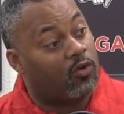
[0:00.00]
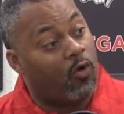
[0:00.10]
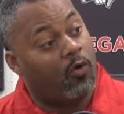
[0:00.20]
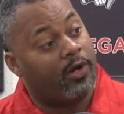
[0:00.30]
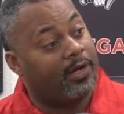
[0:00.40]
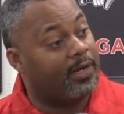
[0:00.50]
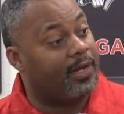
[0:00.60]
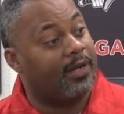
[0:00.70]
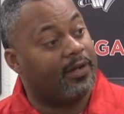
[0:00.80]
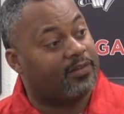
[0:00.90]
going and
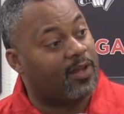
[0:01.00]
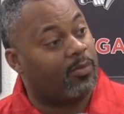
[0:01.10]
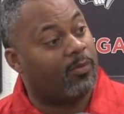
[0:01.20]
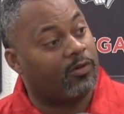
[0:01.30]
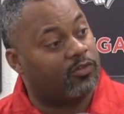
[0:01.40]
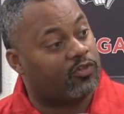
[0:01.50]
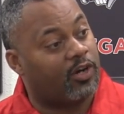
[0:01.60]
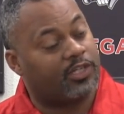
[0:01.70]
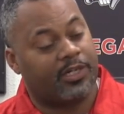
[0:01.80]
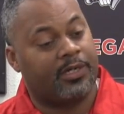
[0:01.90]
getting supplemental
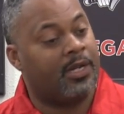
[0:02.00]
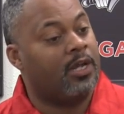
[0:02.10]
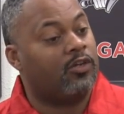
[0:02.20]
instruction,